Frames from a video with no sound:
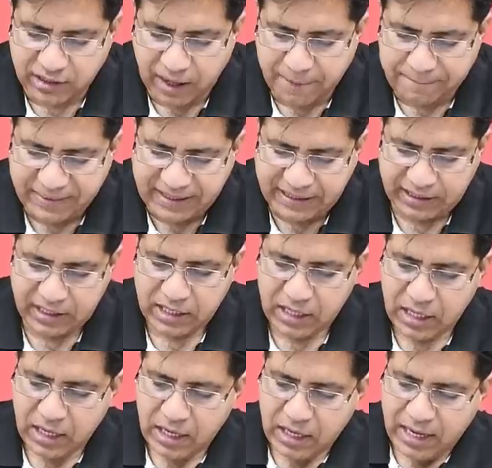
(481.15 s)
company.
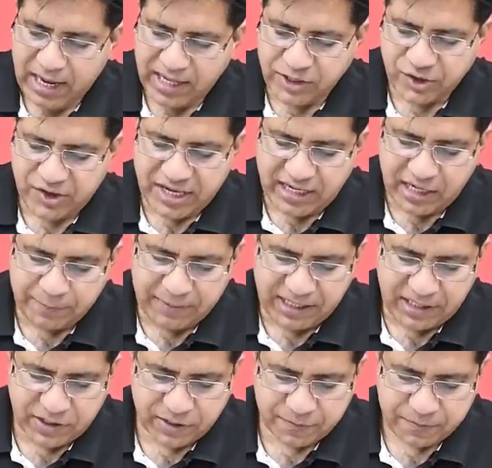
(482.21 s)
Let's read it,
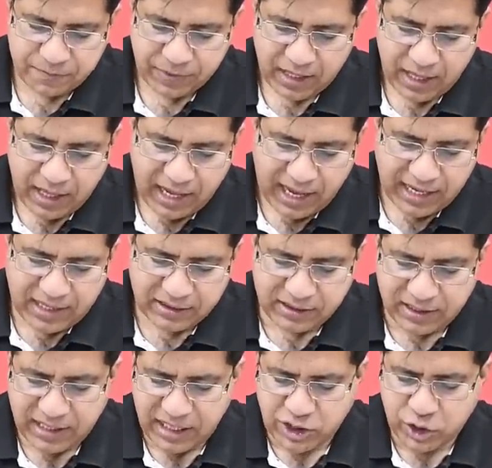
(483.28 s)
please.
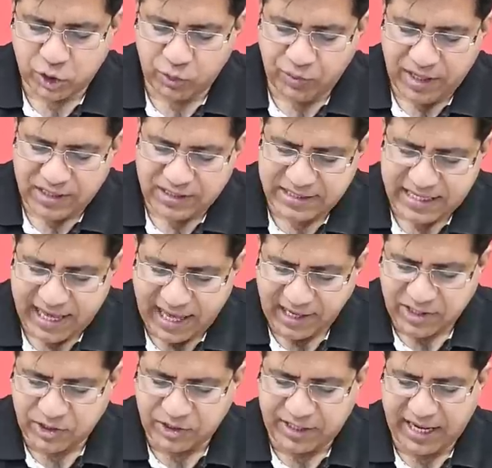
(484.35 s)
Another issue is the
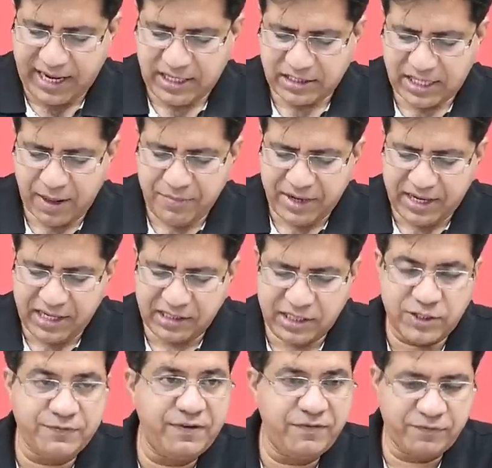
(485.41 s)
extent. I'm reading
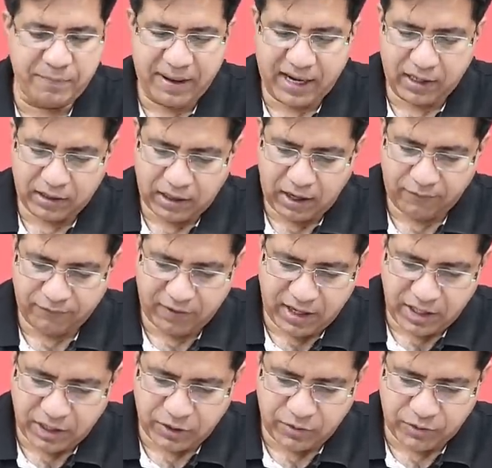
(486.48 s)
this fifth paragraph,
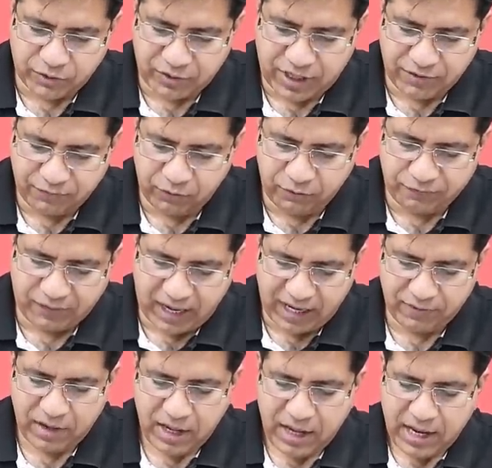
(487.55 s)
one, two, three, four,
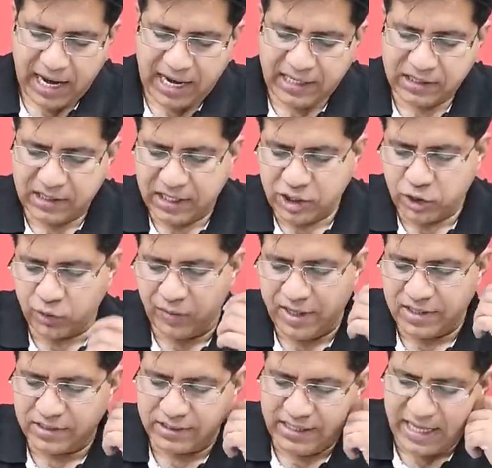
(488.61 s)
five. Another issue
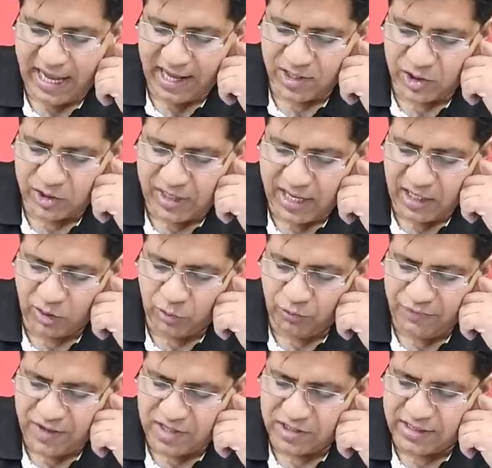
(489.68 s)
is the extent to
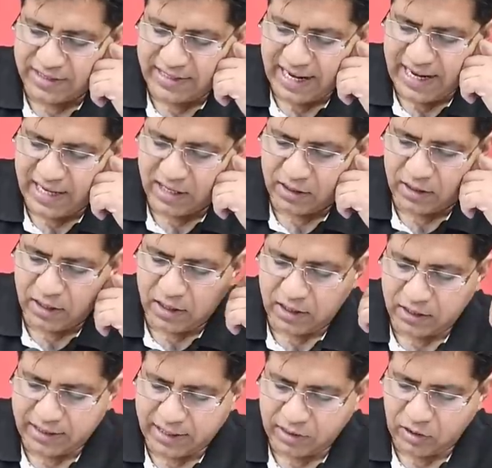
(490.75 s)
which the tele,
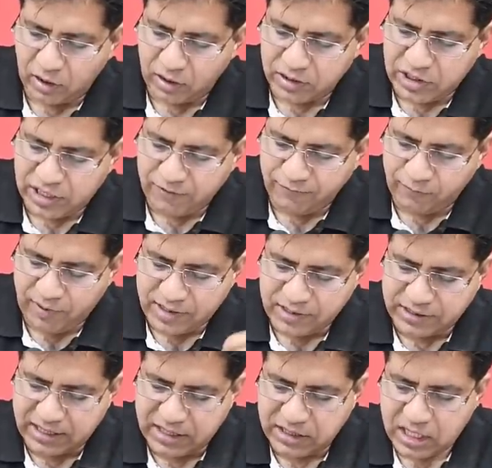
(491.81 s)
uh, technology
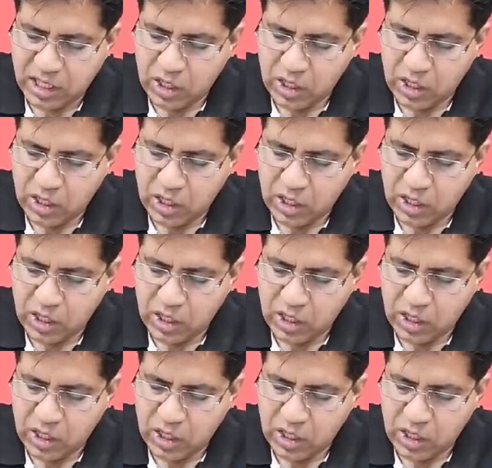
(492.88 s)
influences